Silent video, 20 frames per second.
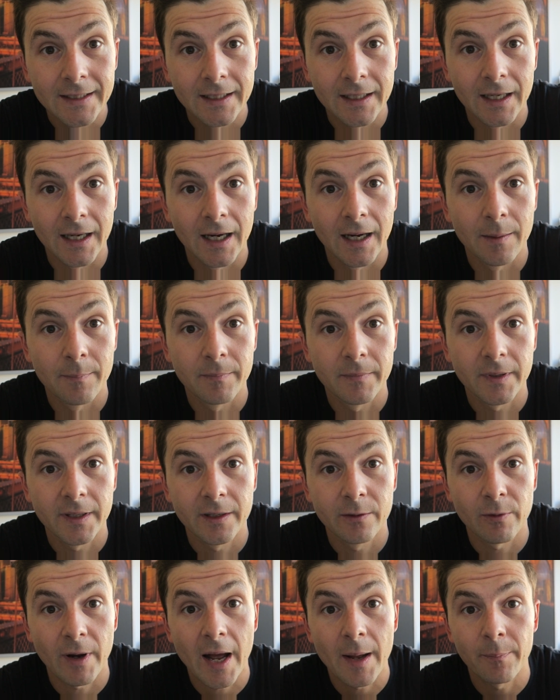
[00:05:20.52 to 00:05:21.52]

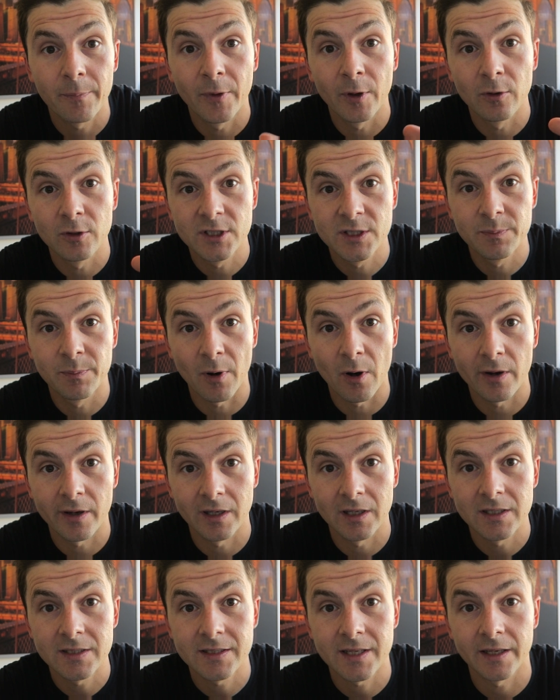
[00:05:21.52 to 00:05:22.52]
grab those
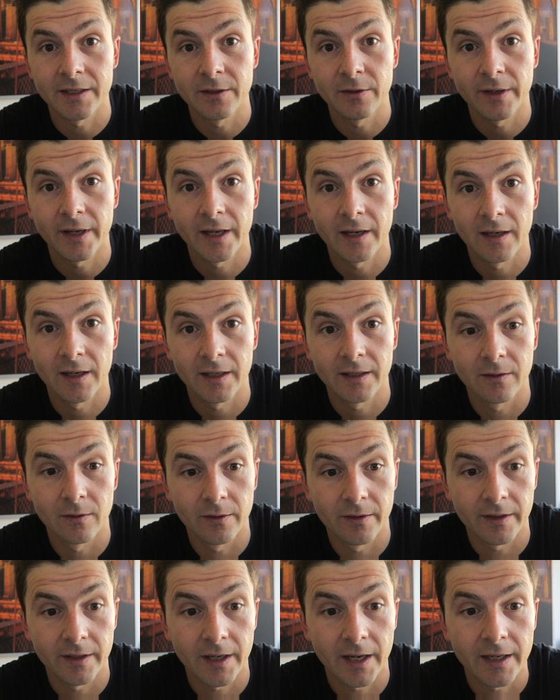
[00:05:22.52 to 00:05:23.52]
bottles that you get like
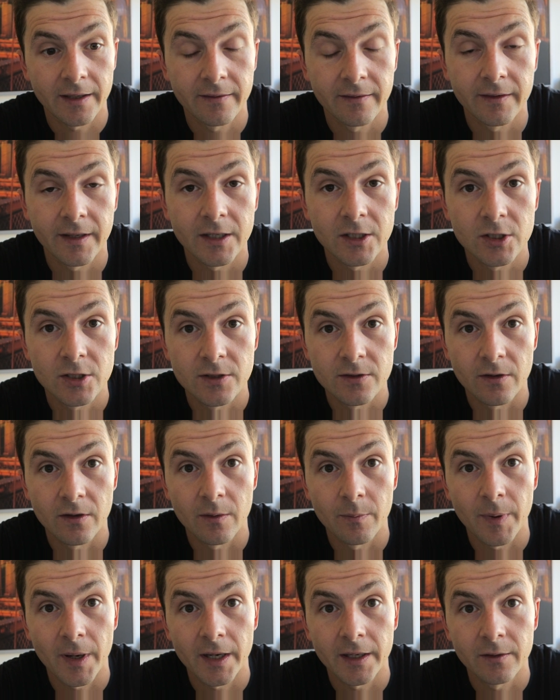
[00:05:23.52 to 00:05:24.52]
on the 8 stations on the
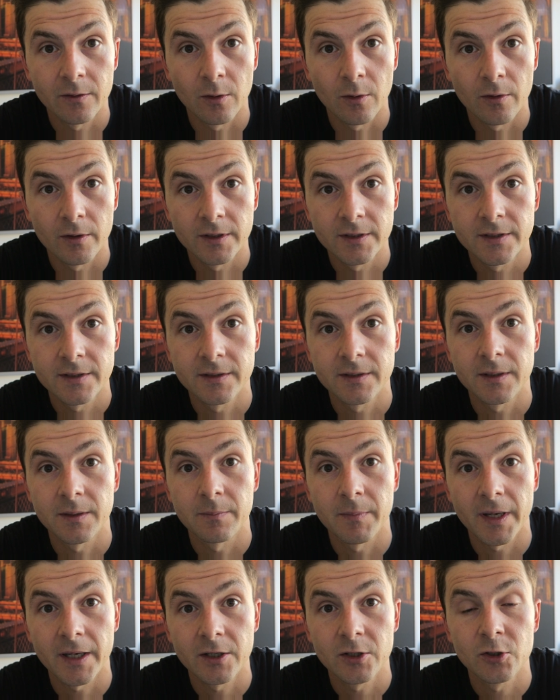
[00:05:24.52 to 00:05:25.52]
bike course,
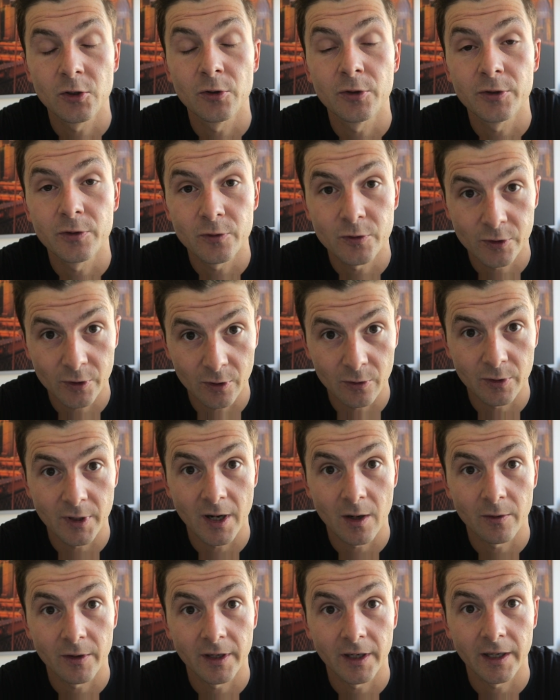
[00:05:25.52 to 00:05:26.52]
make sure you slow
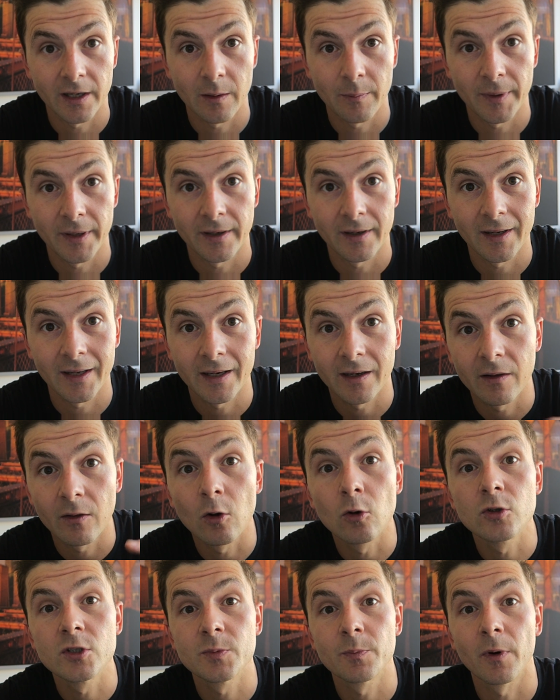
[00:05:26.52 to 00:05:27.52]
down a little bit. Like
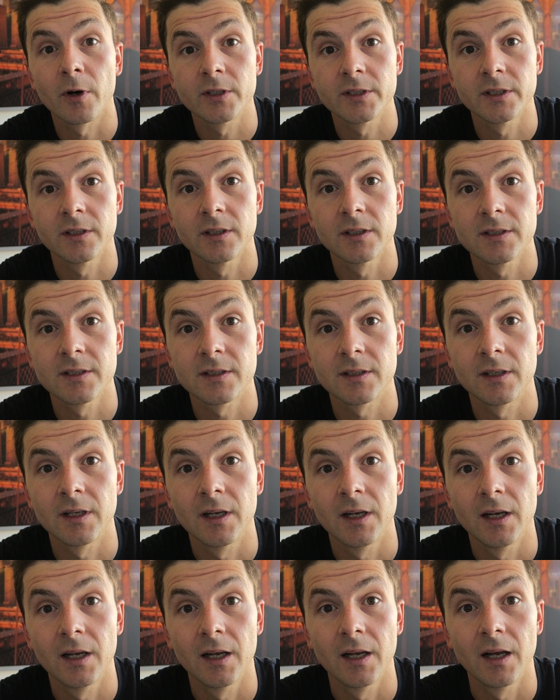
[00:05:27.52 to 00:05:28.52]
those bottles,
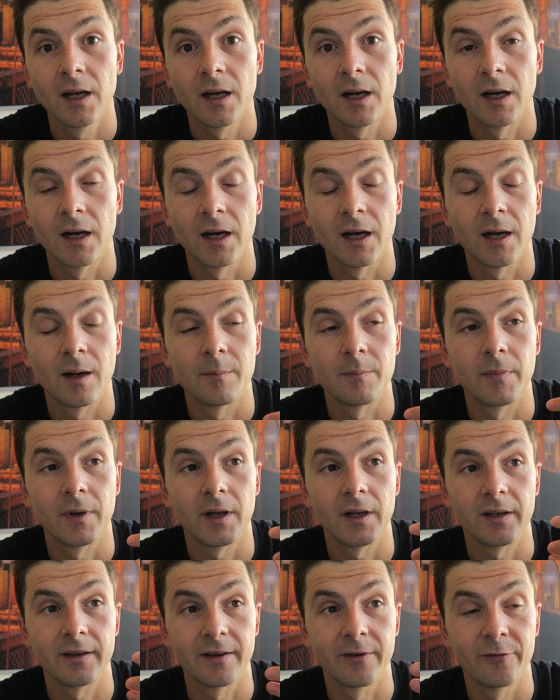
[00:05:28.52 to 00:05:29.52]

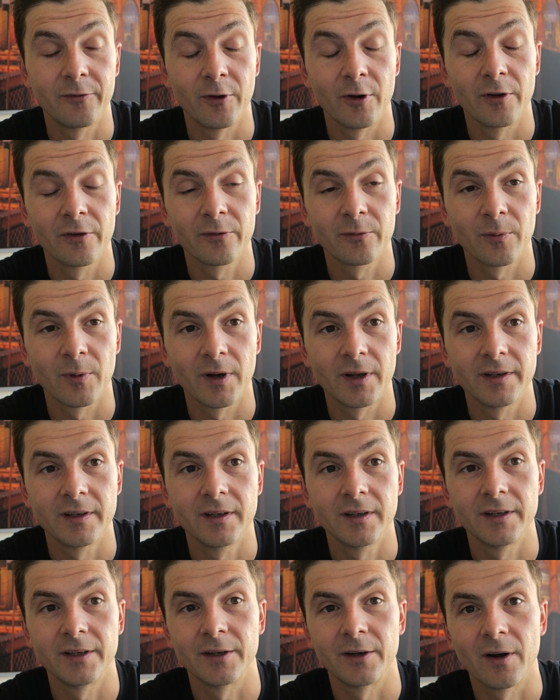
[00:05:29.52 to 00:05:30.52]
the first
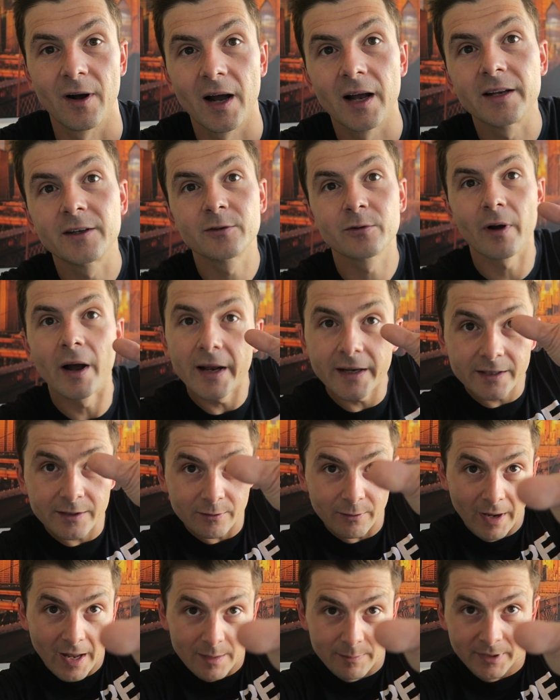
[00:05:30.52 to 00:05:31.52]
one, you know, I tried
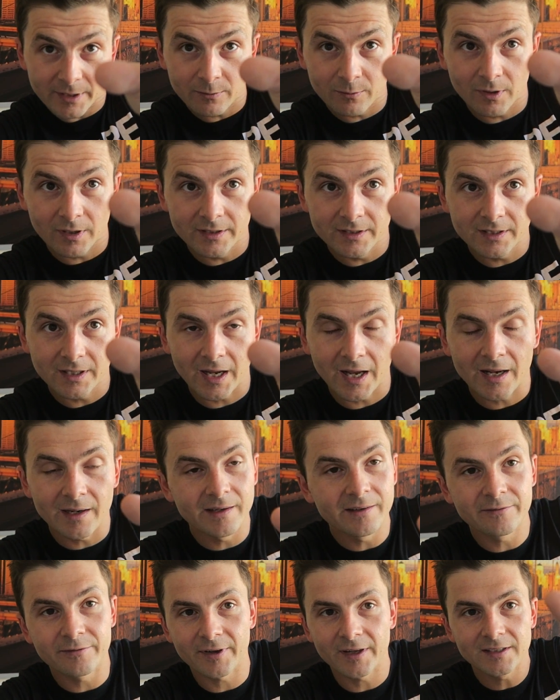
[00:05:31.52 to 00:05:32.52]
grabbing one and
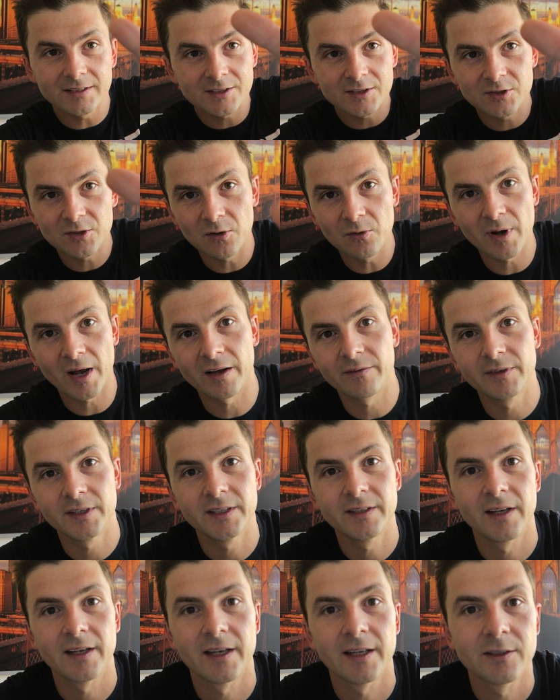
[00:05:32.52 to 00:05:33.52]
it felt so heavy
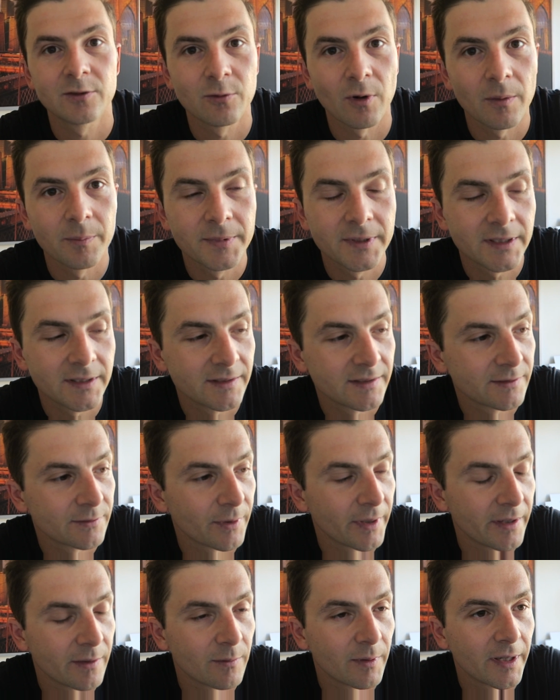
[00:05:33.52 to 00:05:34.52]
that I dropped it
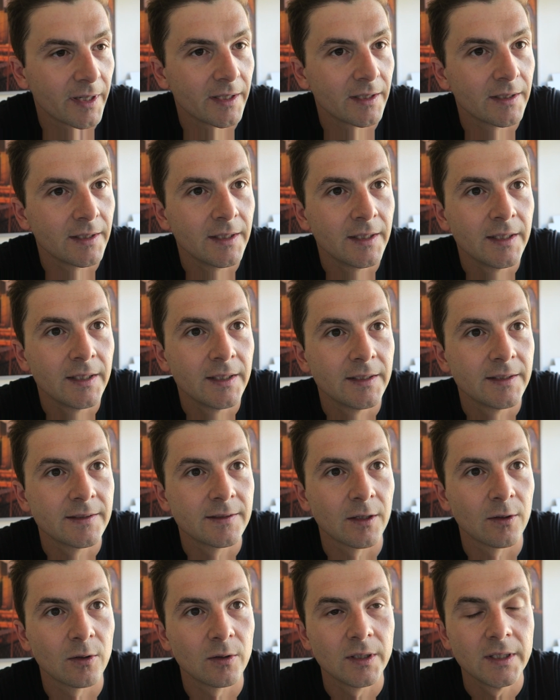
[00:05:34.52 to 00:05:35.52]
straight away.
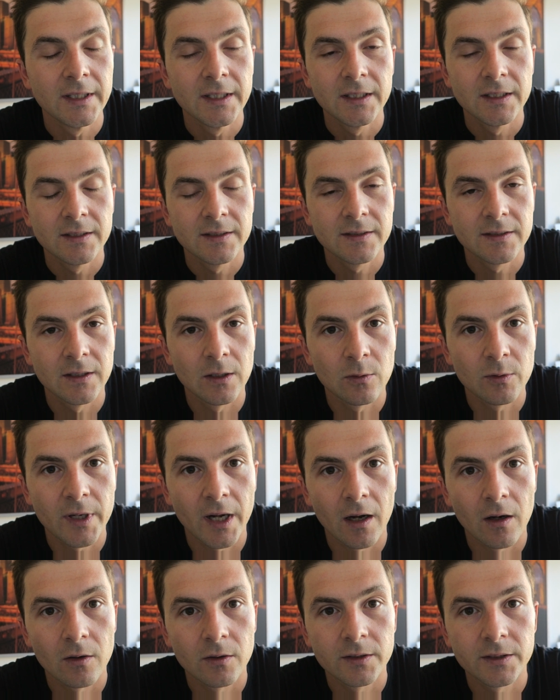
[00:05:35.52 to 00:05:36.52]
So slow
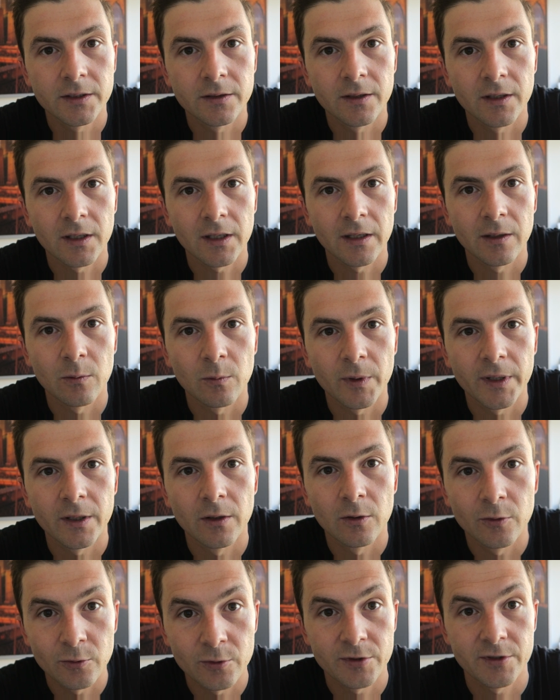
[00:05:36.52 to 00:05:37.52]
down, you're not going to win or
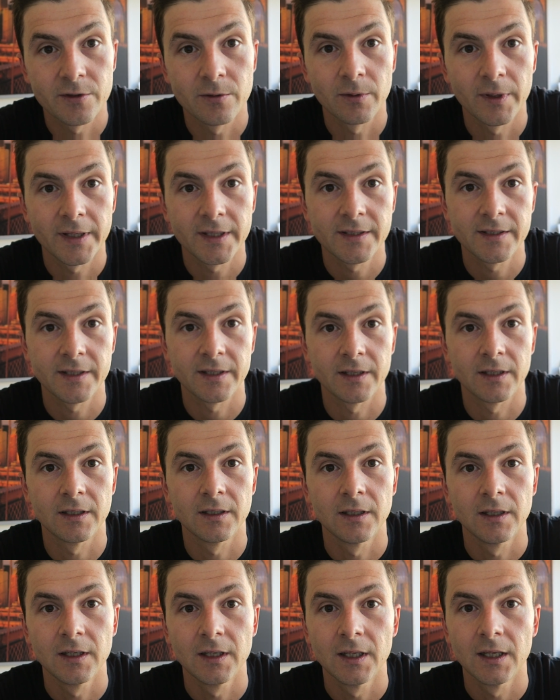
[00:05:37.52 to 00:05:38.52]
lose the race
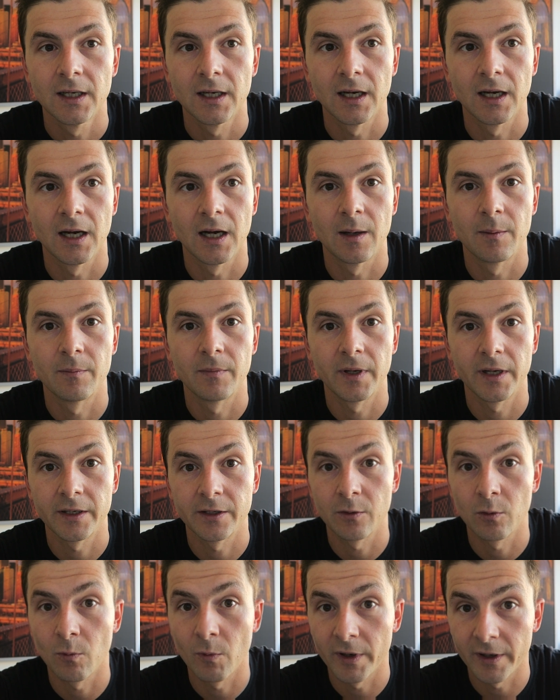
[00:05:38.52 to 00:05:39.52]
here. You
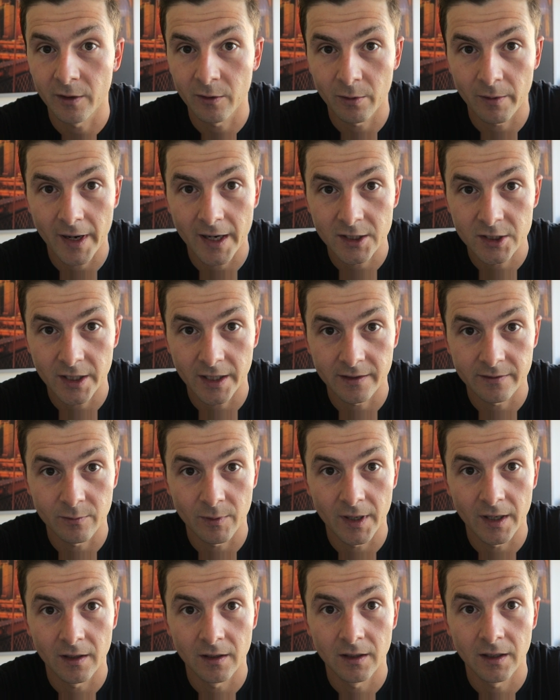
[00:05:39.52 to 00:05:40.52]
don't want to crash as
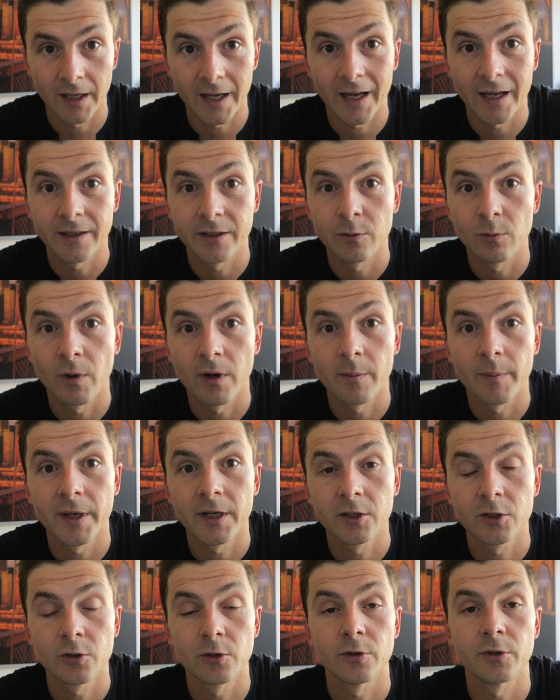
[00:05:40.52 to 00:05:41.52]
well, and you want to
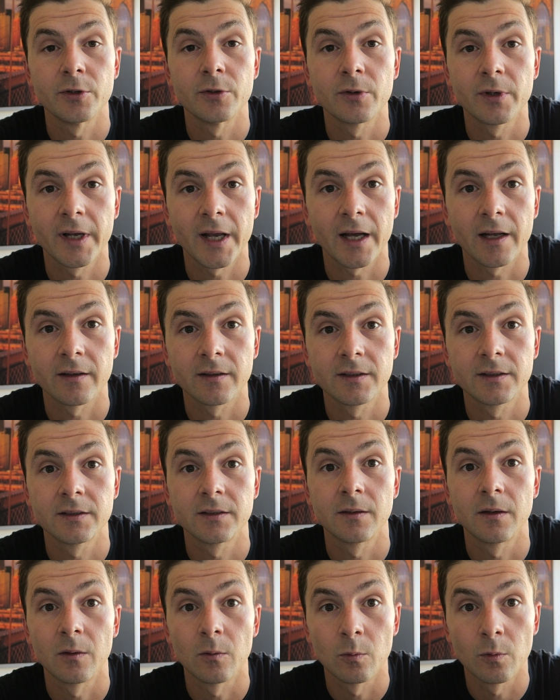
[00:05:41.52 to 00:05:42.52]
make sure you
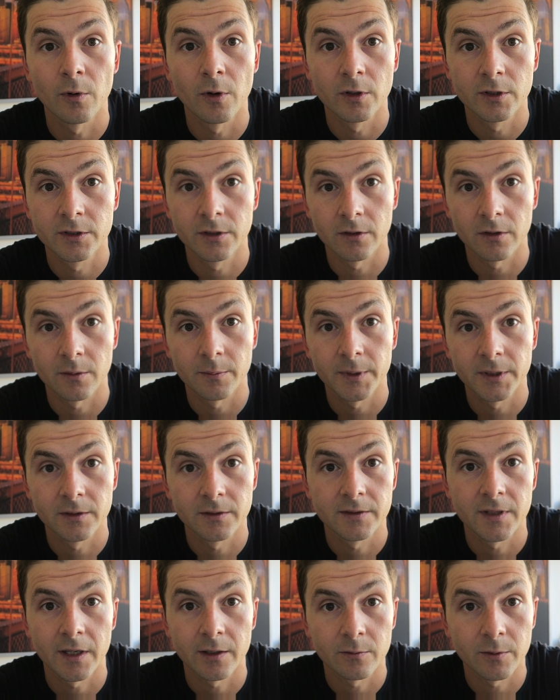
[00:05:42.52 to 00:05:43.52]
get water
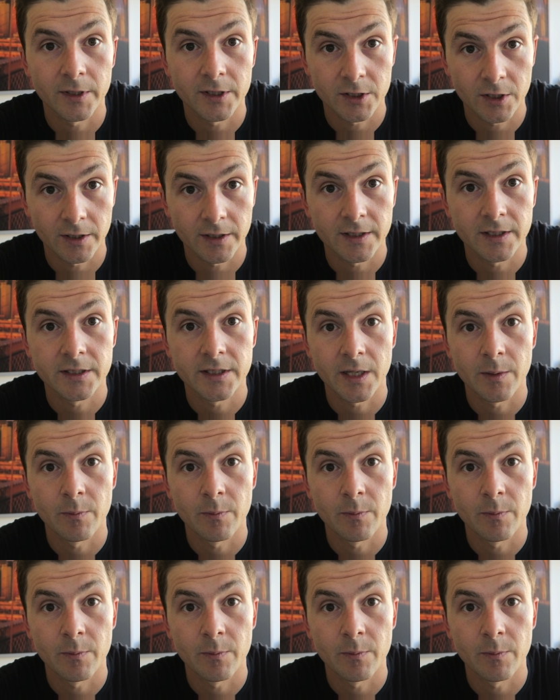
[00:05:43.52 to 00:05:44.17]
because hydration is